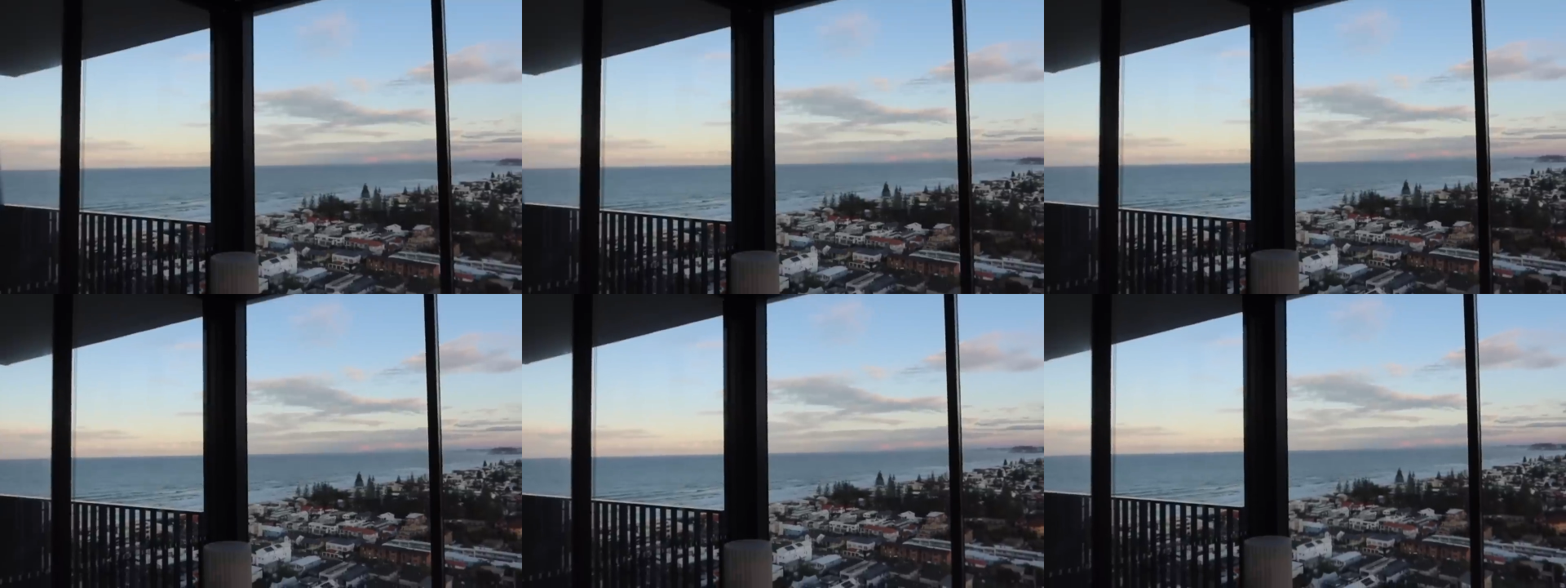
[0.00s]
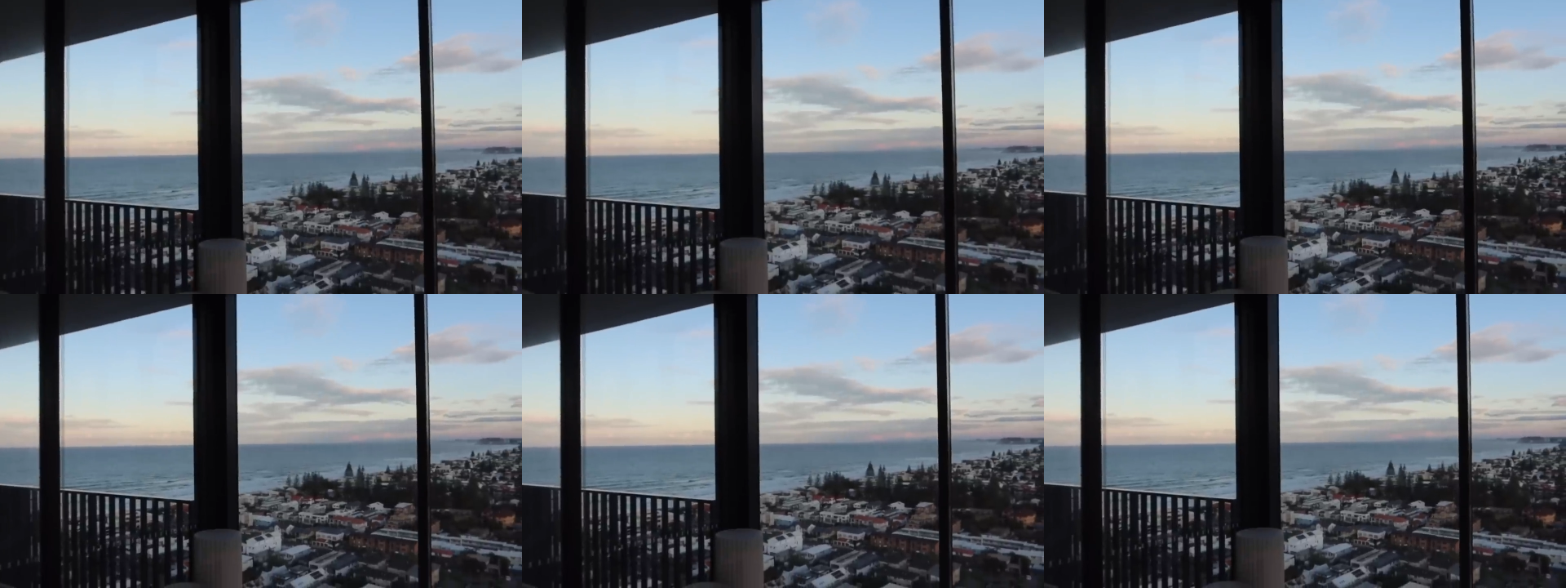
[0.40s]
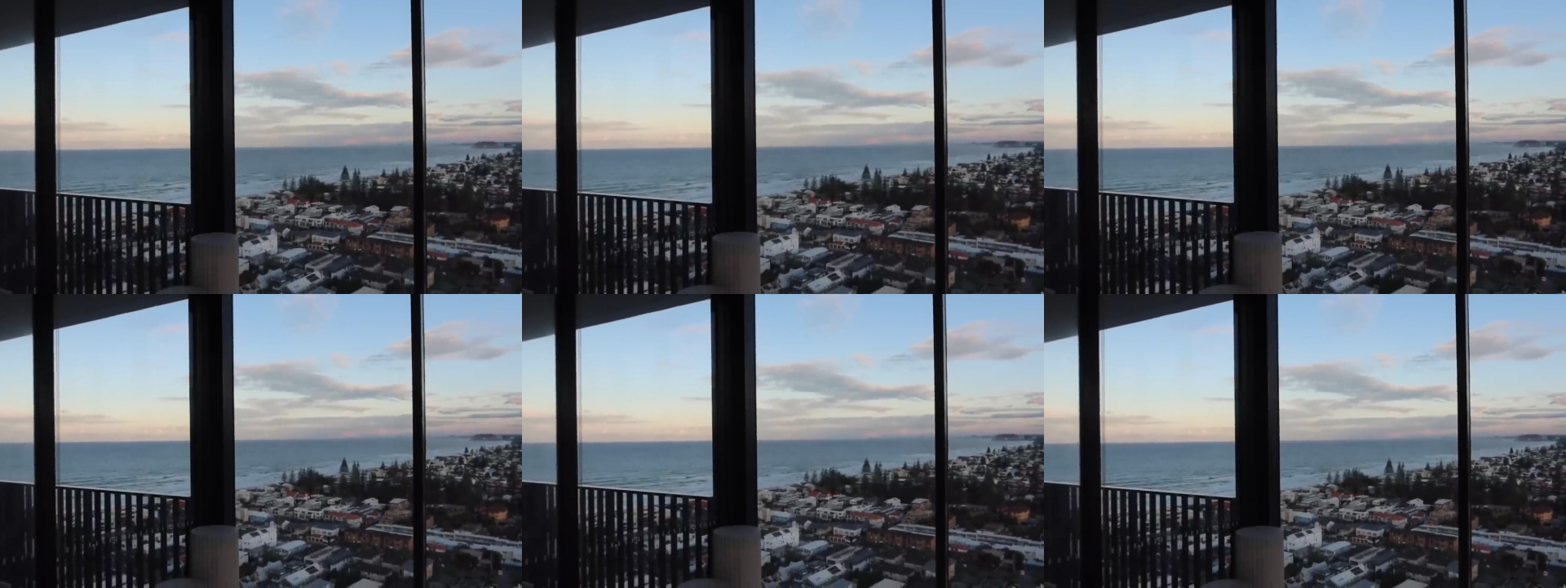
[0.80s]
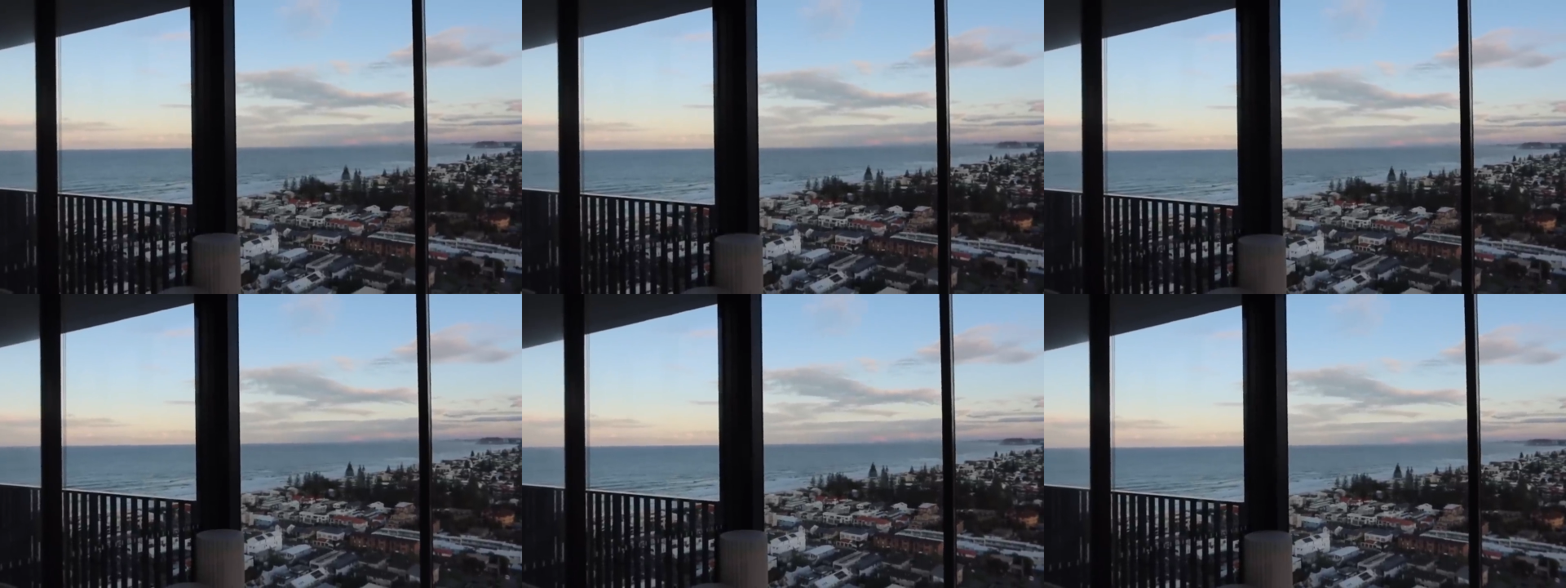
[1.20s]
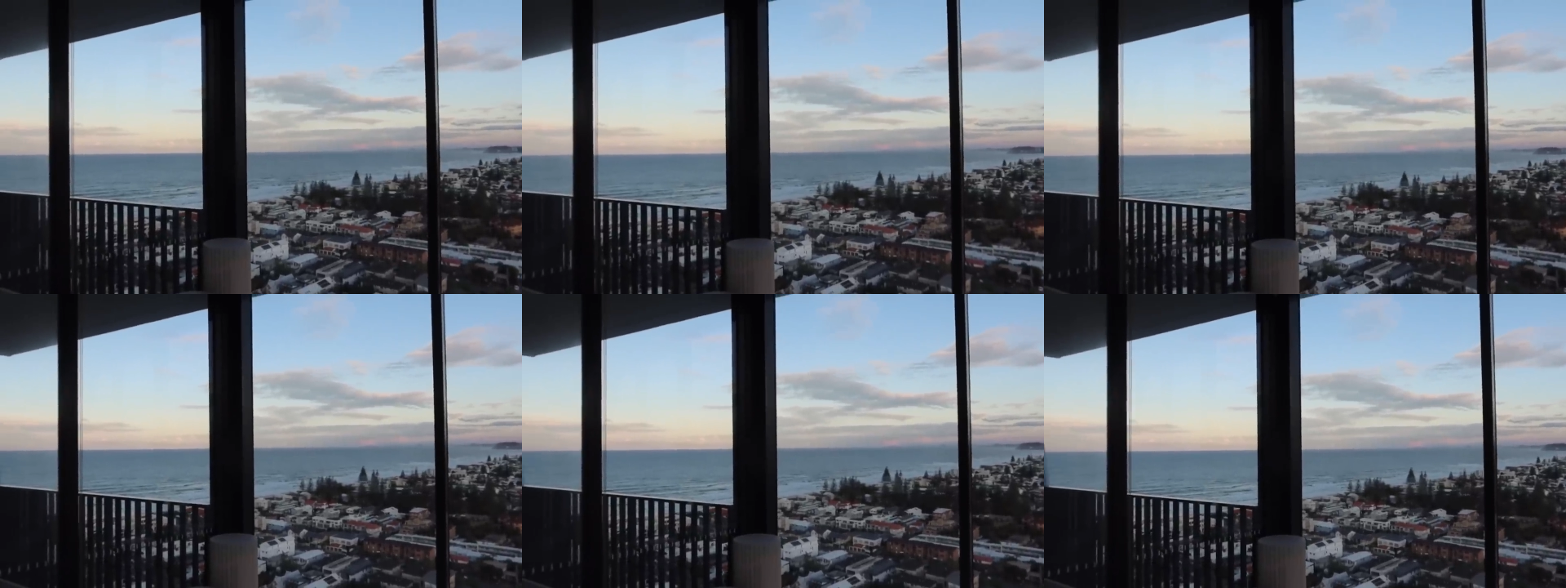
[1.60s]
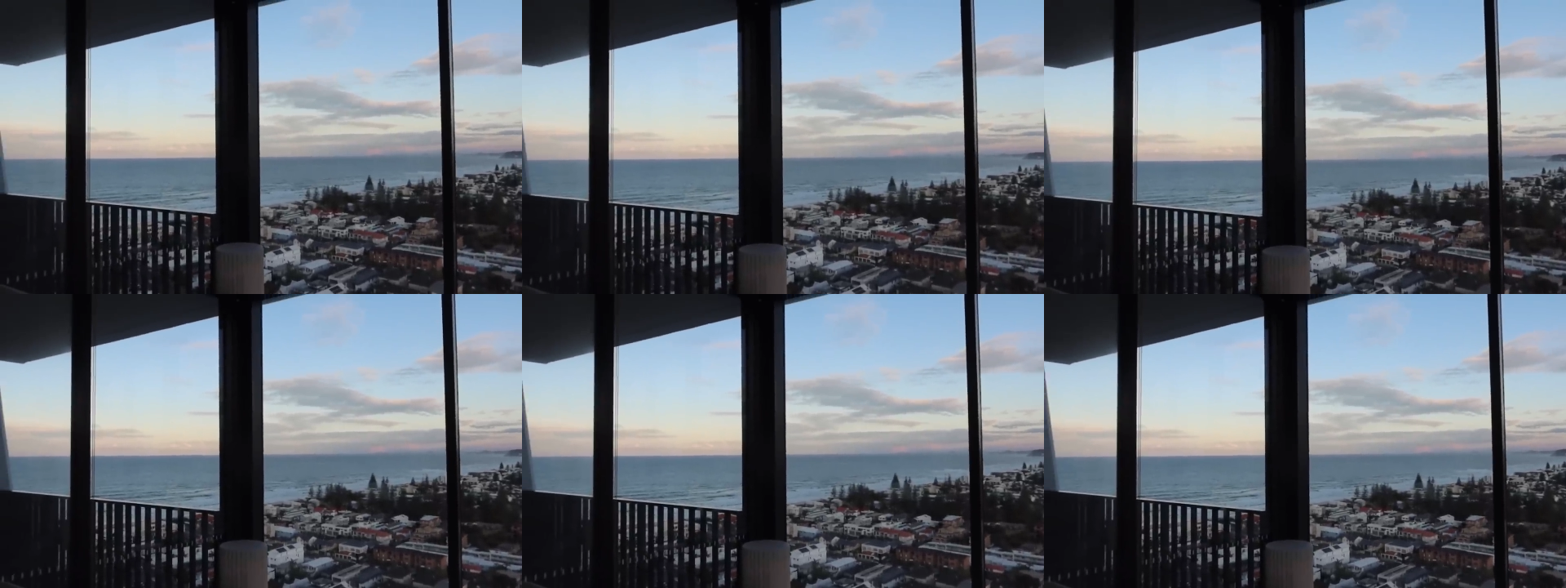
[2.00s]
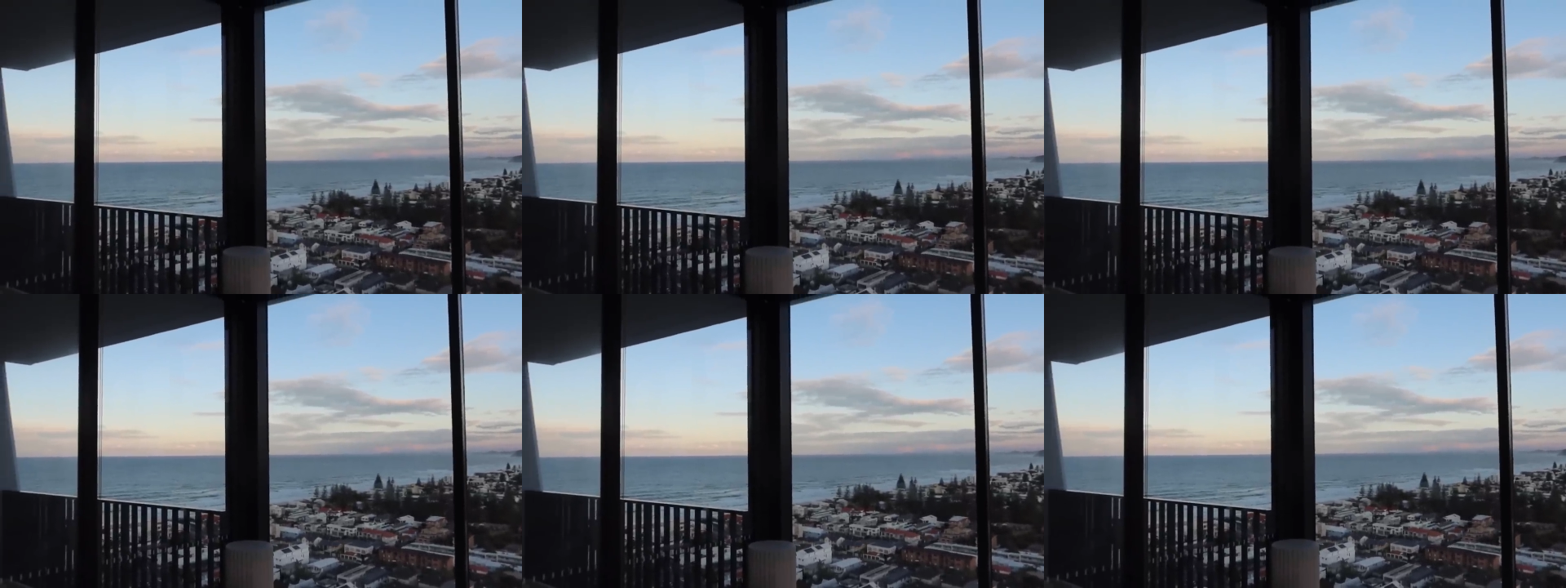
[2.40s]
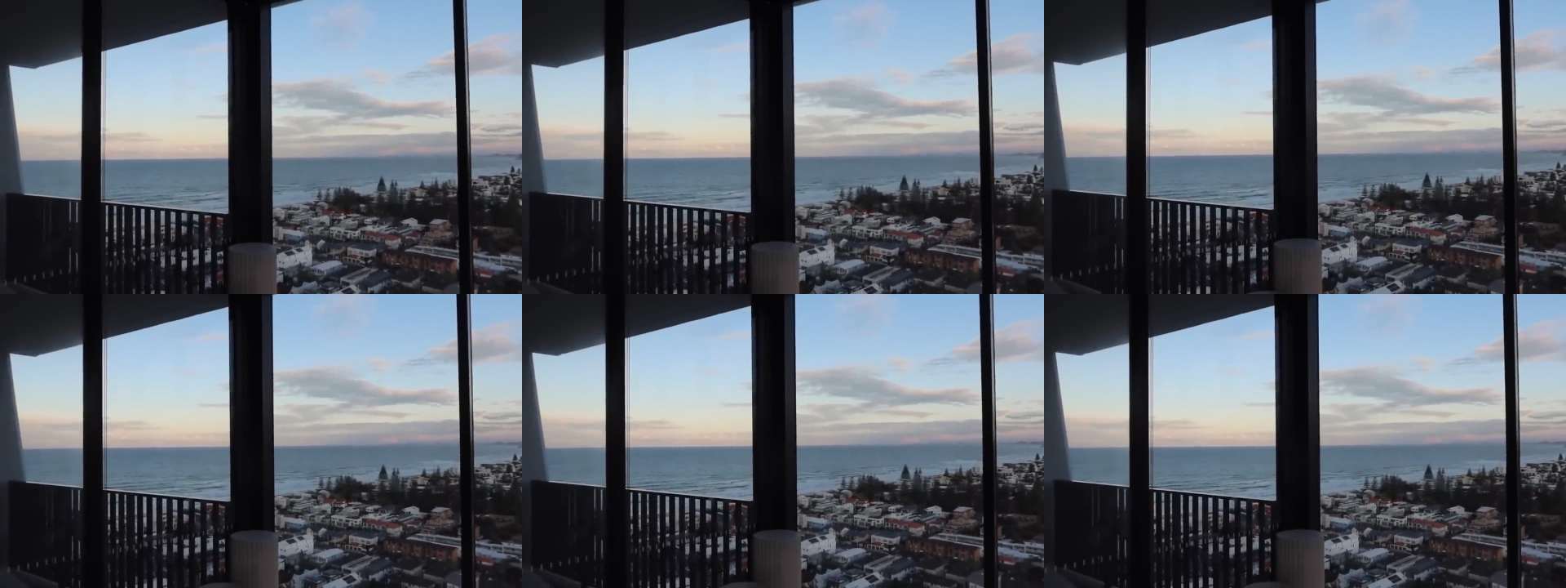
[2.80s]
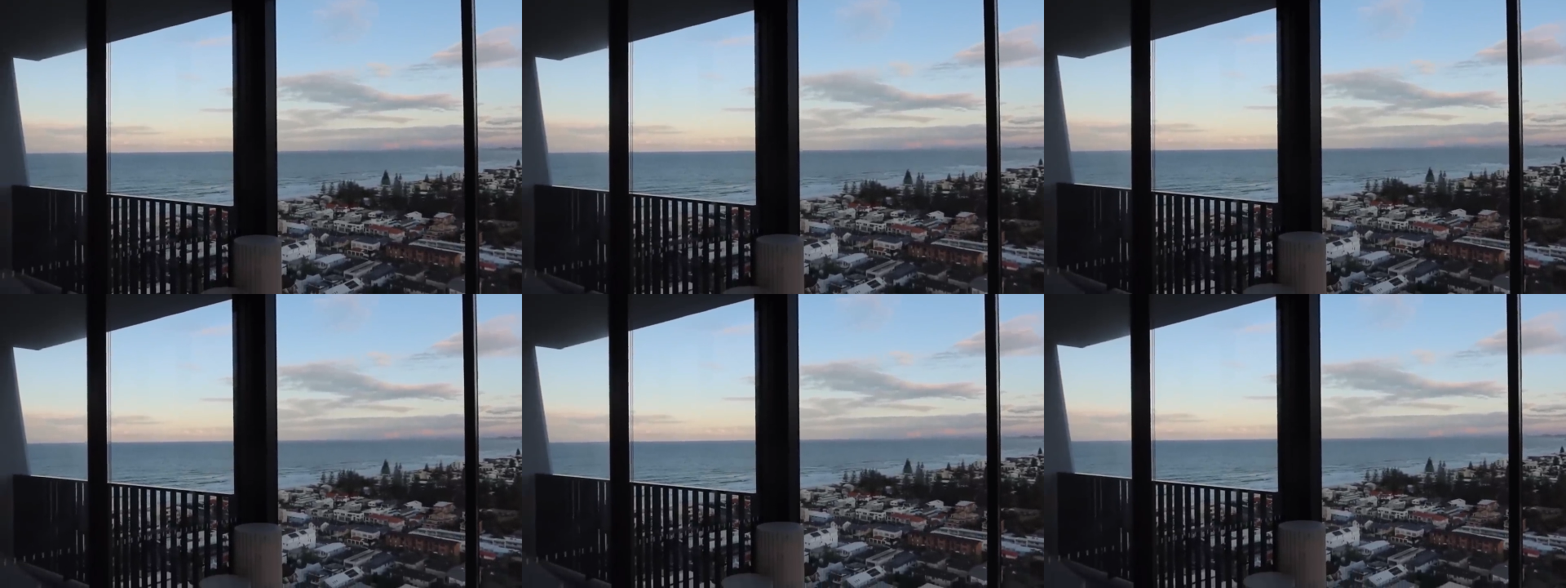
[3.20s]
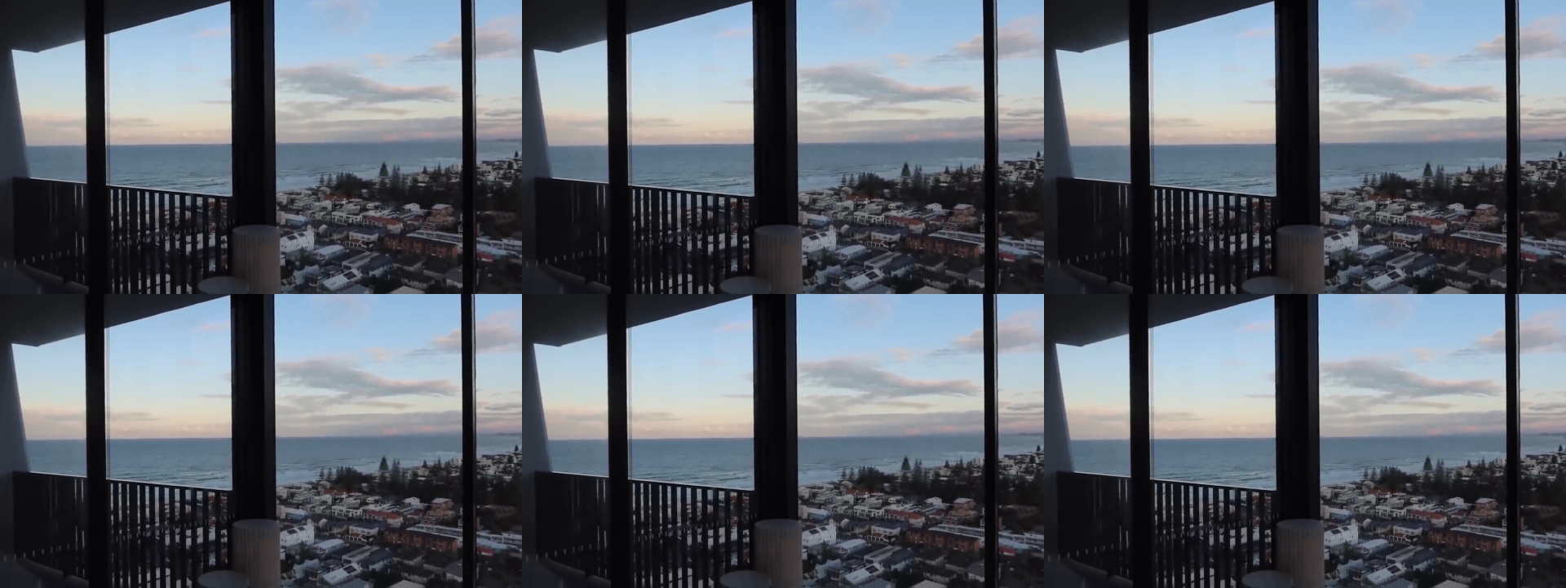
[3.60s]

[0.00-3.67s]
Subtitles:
Nobody's mouth can be seen.